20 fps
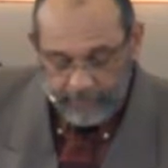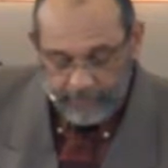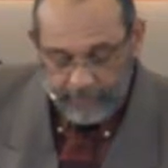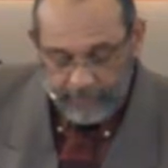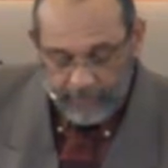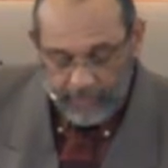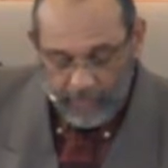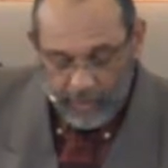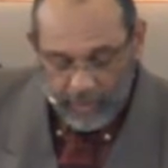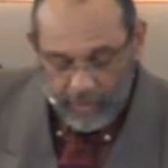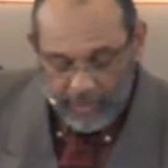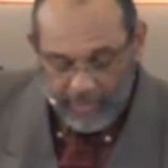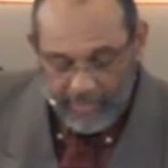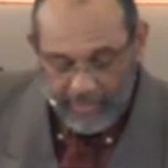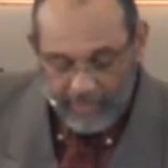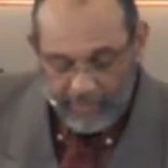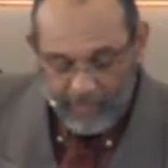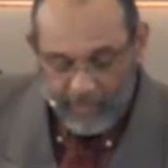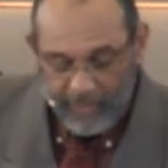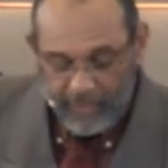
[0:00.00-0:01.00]
Lord
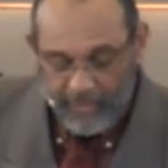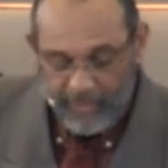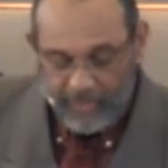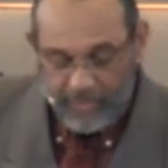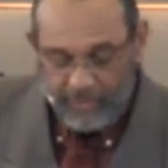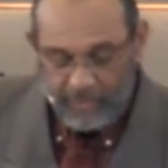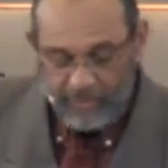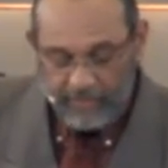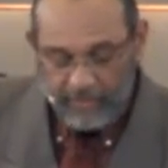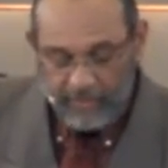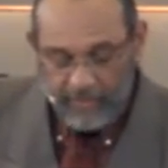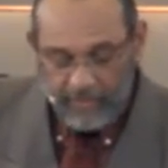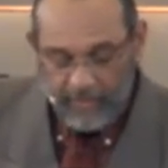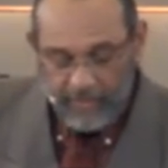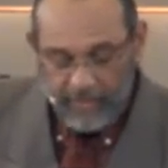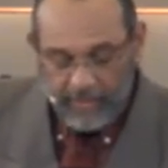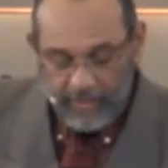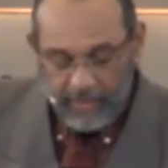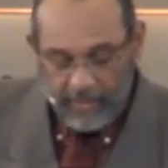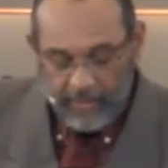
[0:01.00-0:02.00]
have mercy.
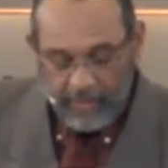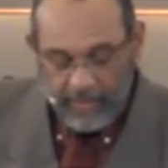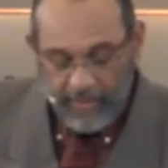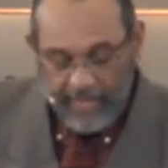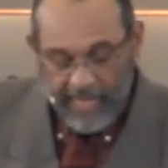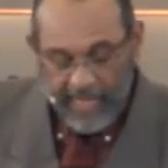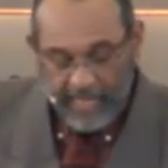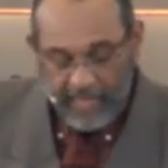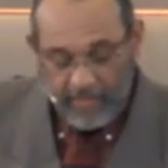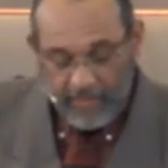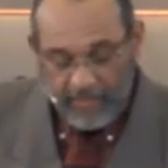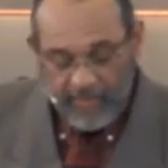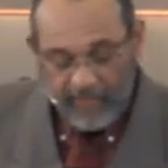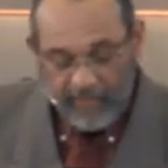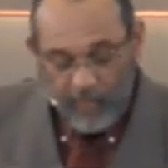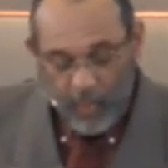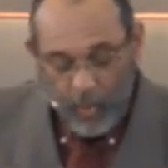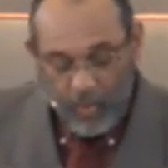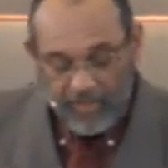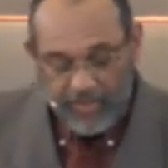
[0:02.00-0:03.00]
They had to be
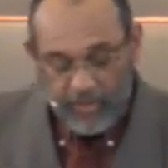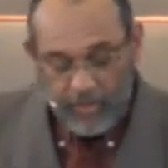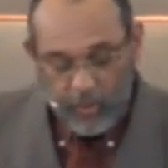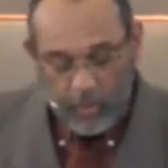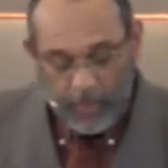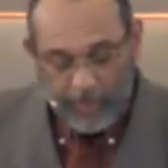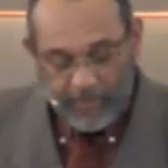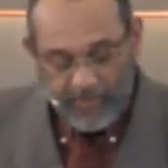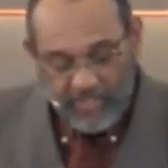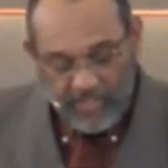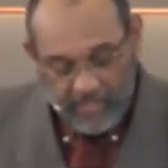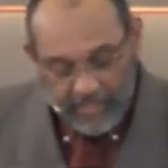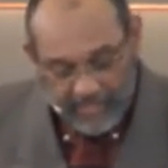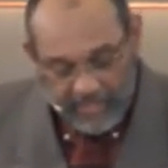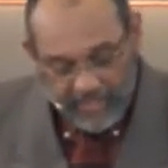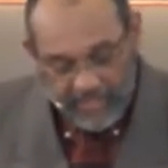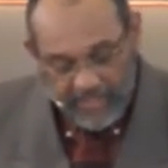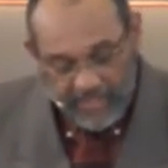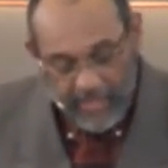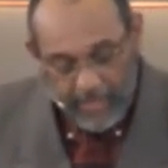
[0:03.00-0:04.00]
forced to
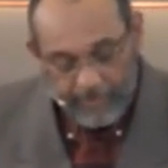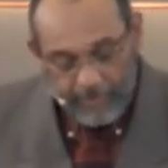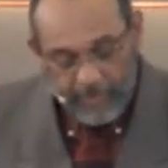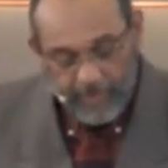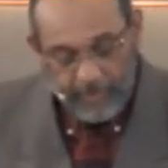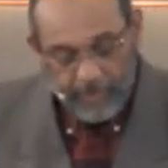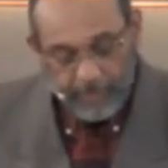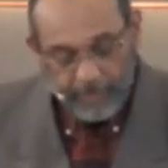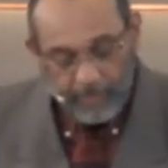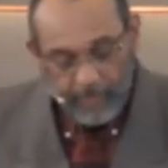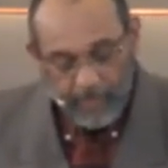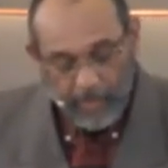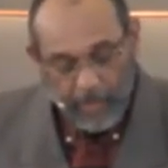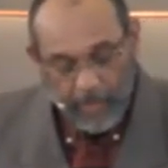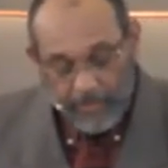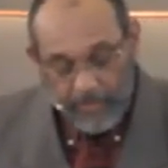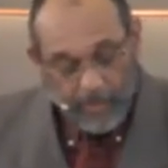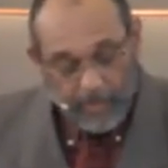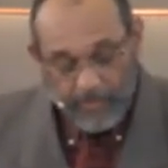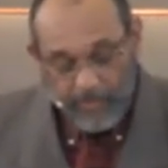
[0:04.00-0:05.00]
accept a
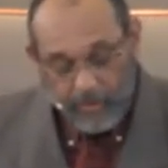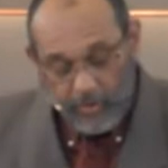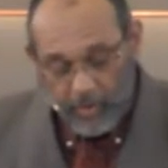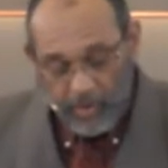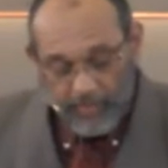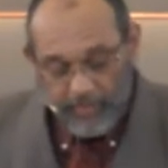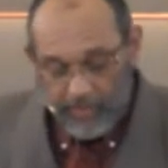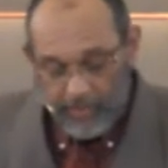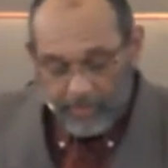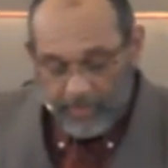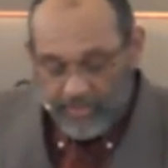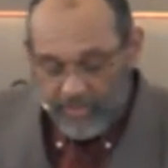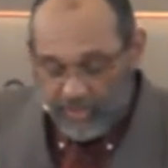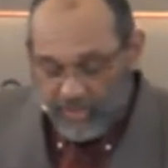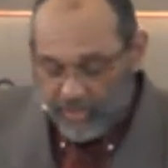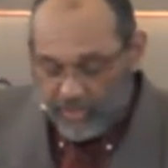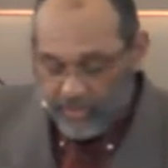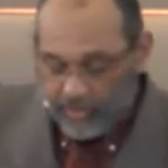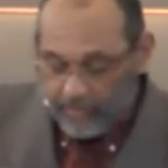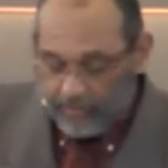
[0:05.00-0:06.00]
subservient
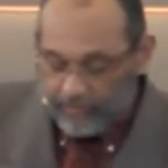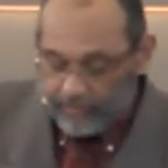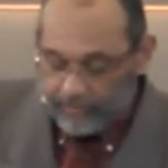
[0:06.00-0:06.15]
position.